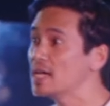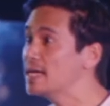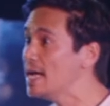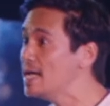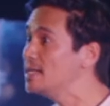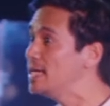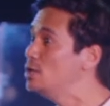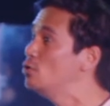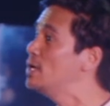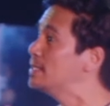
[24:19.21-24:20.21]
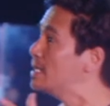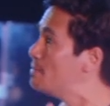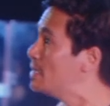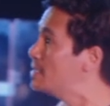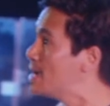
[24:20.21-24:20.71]
Again, inulit na
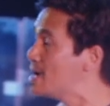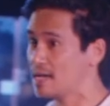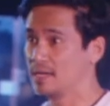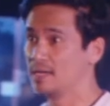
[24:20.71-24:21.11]
naman niya.